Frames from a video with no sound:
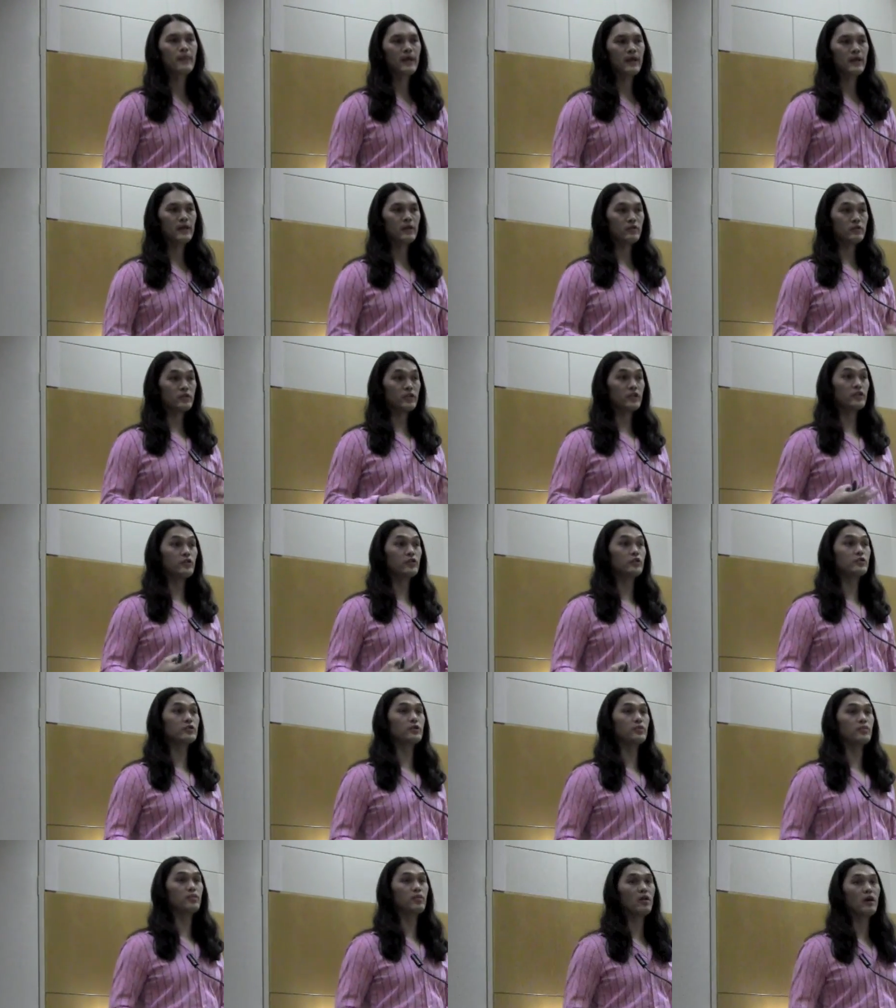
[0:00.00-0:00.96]
and there was a
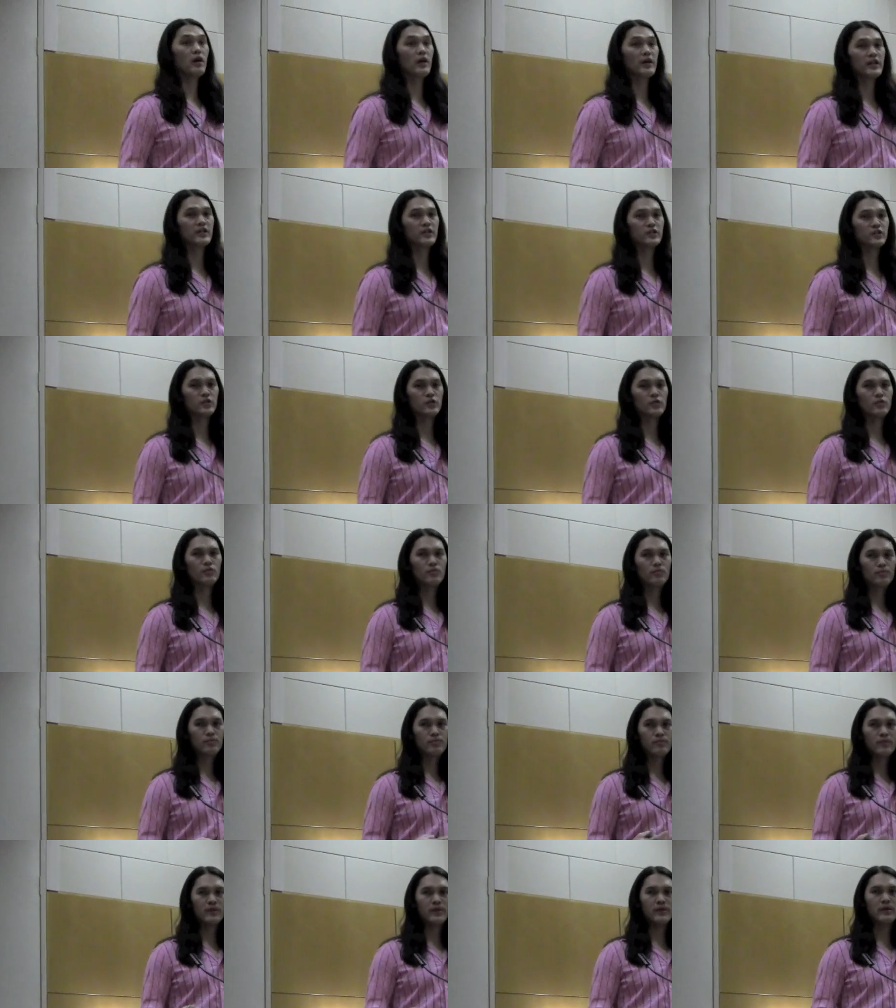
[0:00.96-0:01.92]
huge supply issue,
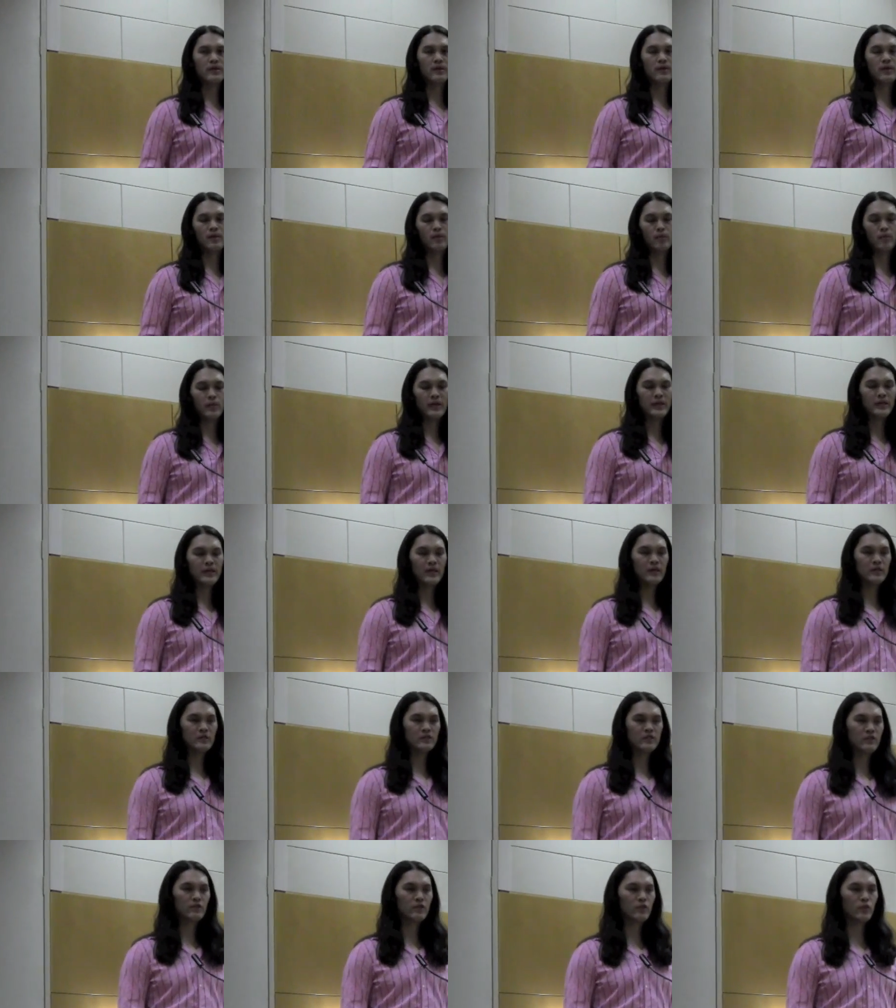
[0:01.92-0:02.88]
big
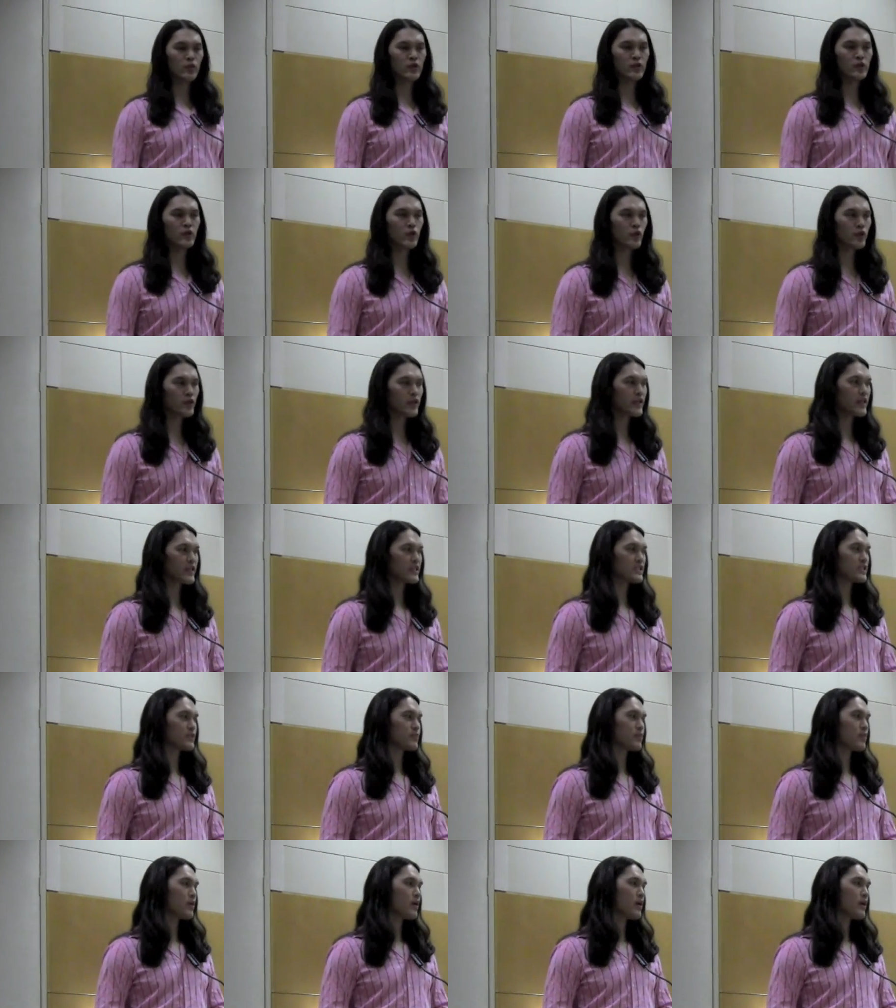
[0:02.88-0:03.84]
breakdowns everywhere. No one could get
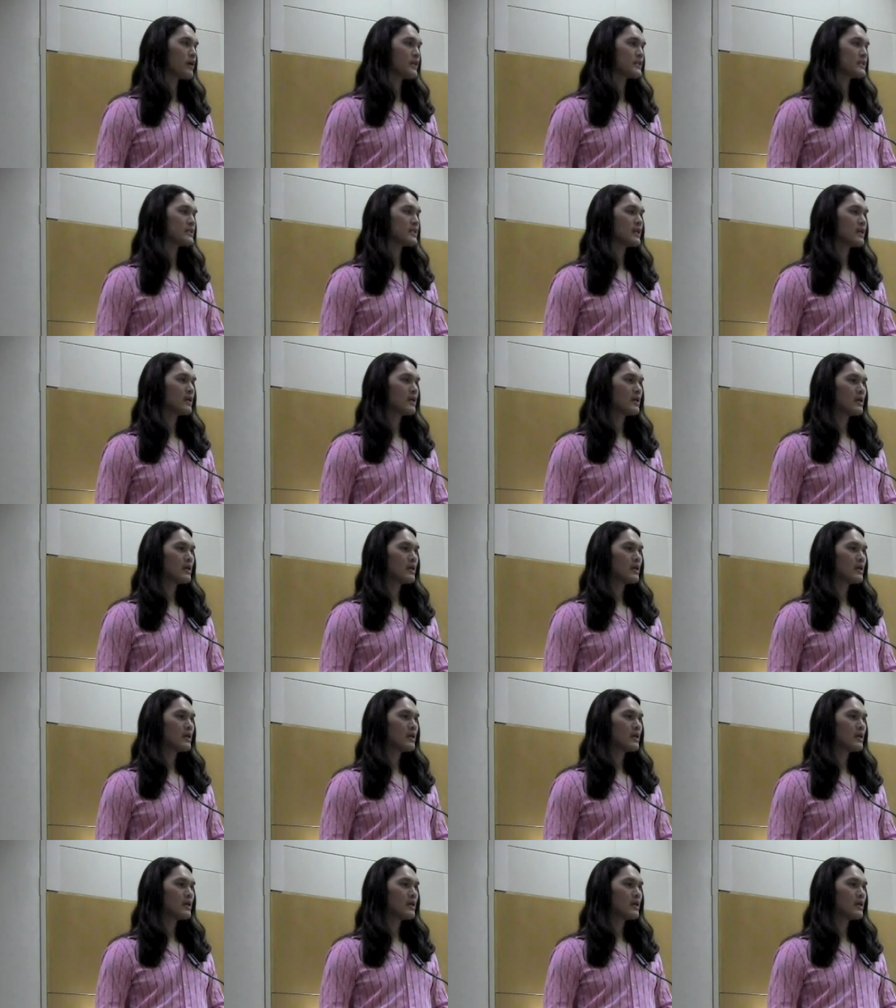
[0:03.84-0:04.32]
supplies.